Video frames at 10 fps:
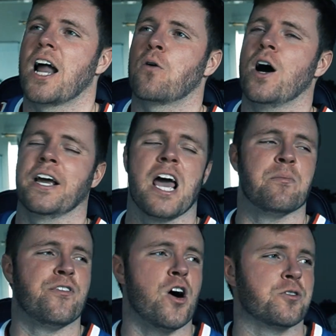got a run game,
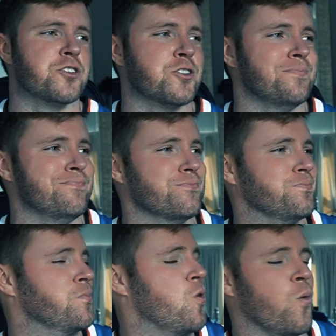folks.
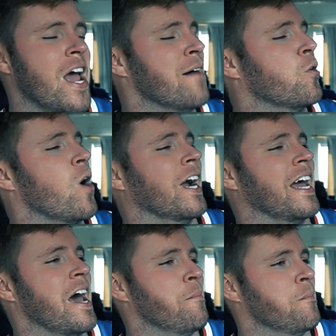We have a run
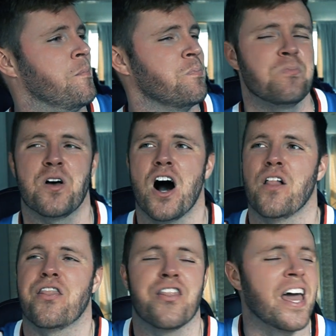game. A
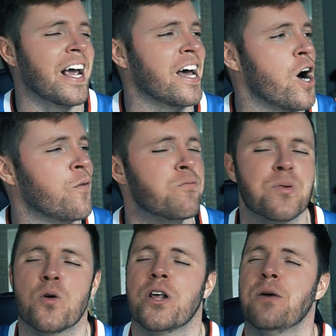thing of
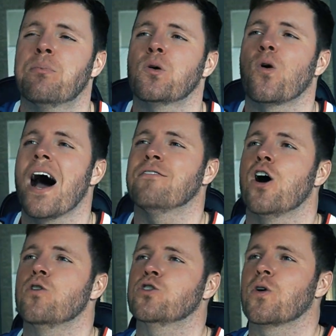beauty,
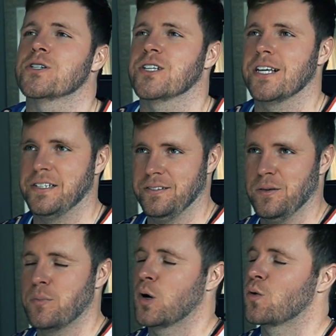bravo, Dorsey.
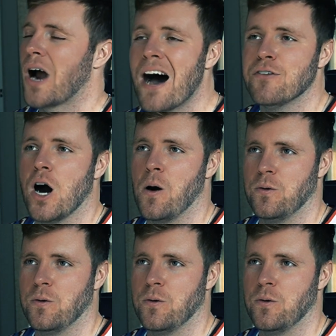Bravo.